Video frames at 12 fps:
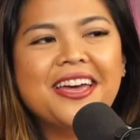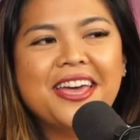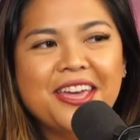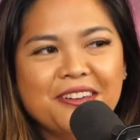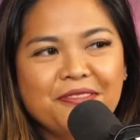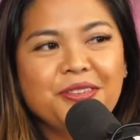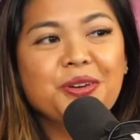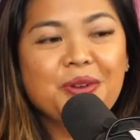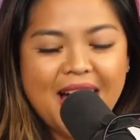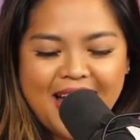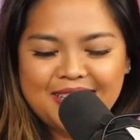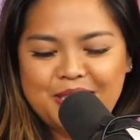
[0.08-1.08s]
If you
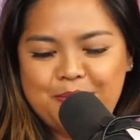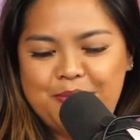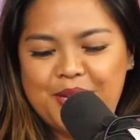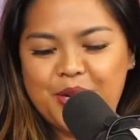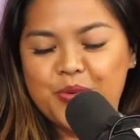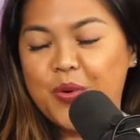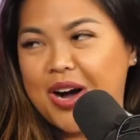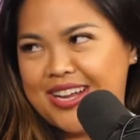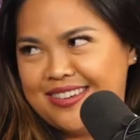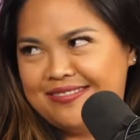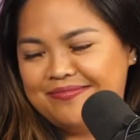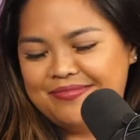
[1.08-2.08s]
had to pick
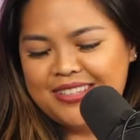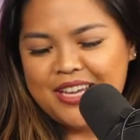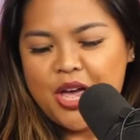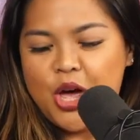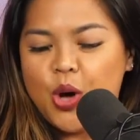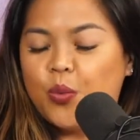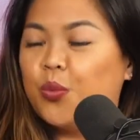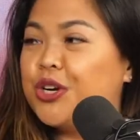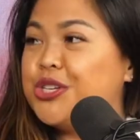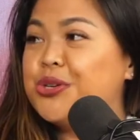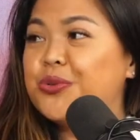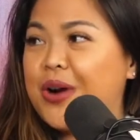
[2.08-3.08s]
one,
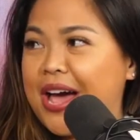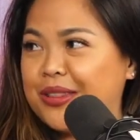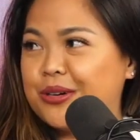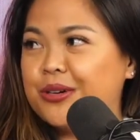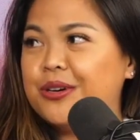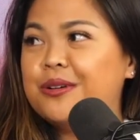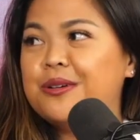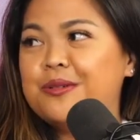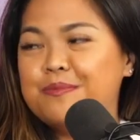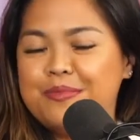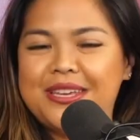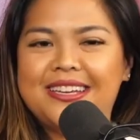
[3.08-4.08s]
would you rather
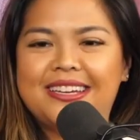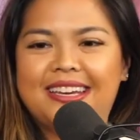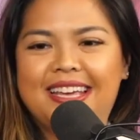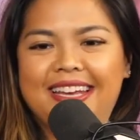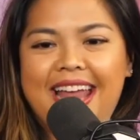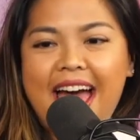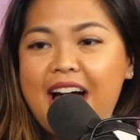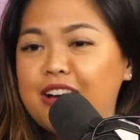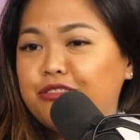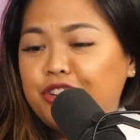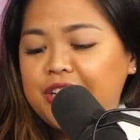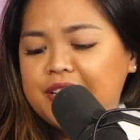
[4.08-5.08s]
be an
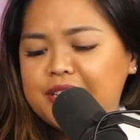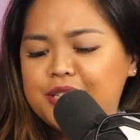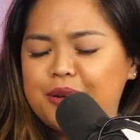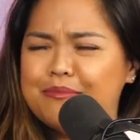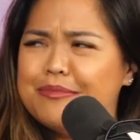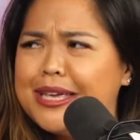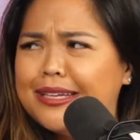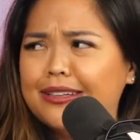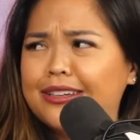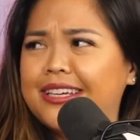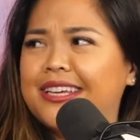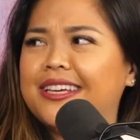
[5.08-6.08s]
average,
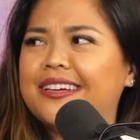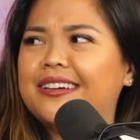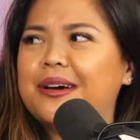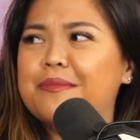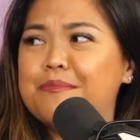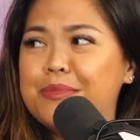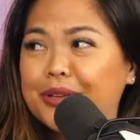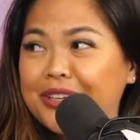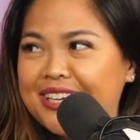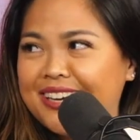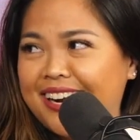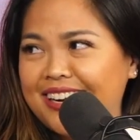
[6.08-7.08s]
mid-looking
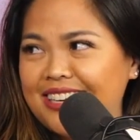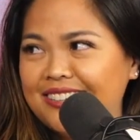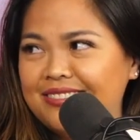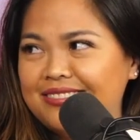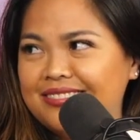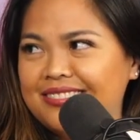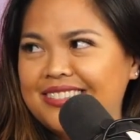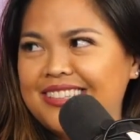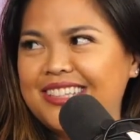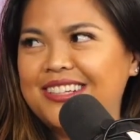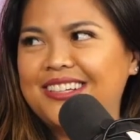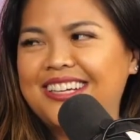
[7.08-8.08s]
millionaire
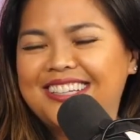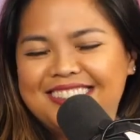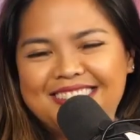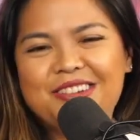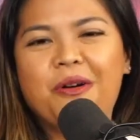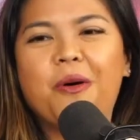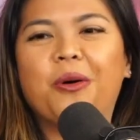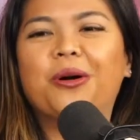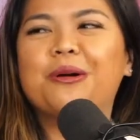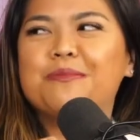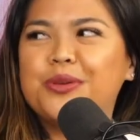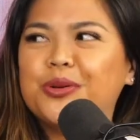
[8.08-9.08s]

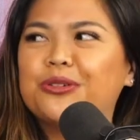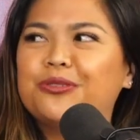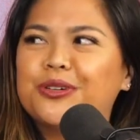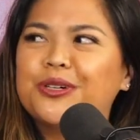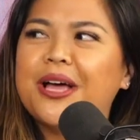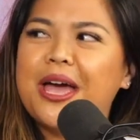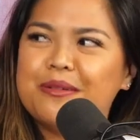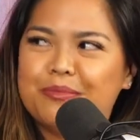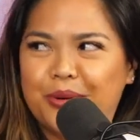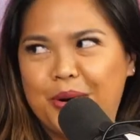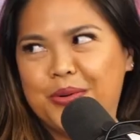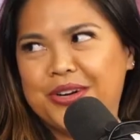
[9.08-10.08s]
or beautiful and
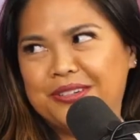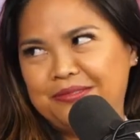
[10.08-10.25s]
broke?